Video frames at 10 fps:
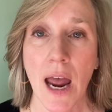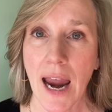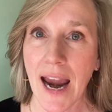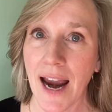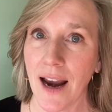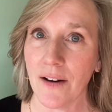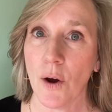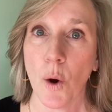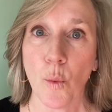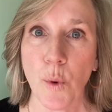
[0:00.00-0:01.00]
And
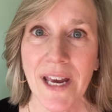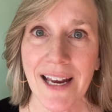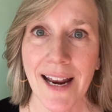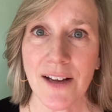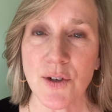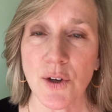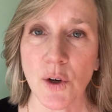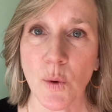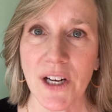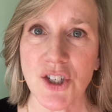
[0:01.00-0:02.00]
we can answer your
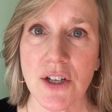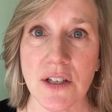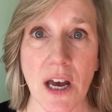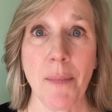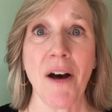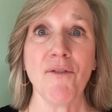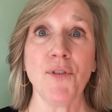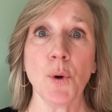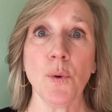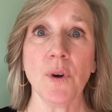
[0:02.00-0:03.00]
questions about
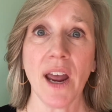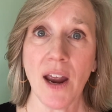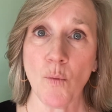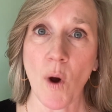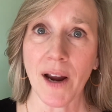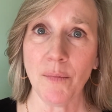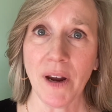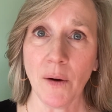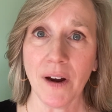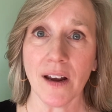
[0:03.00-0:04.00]
food and wine
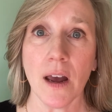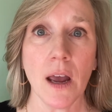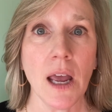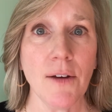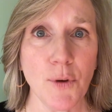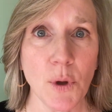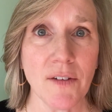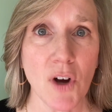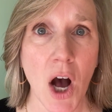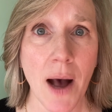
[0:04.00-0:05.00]
pairing if you
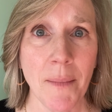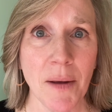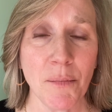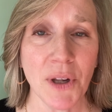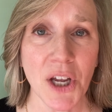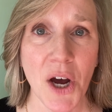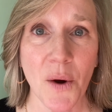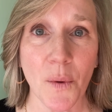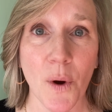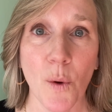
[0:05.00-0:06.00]
leave a comment
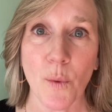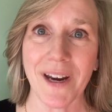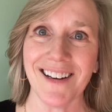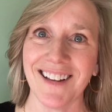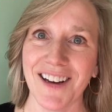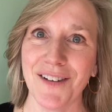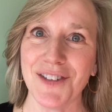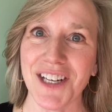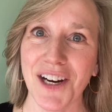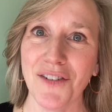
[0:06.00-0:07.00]
below. We'd
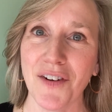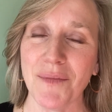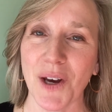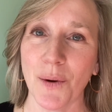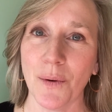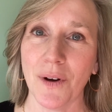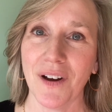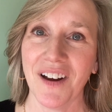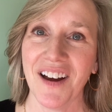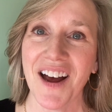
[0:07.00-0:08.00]
love to hear from you.
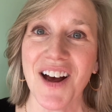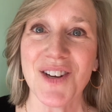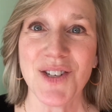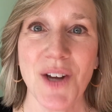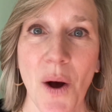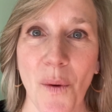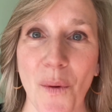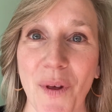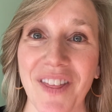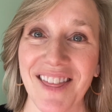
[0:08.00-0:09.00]
So,
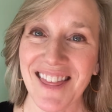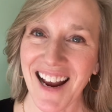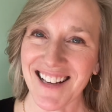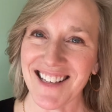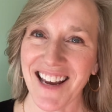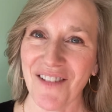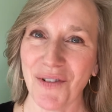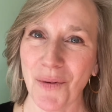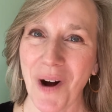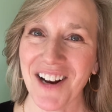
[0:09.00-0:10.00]
thanks again
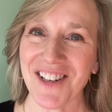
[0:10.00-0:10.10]
for watching.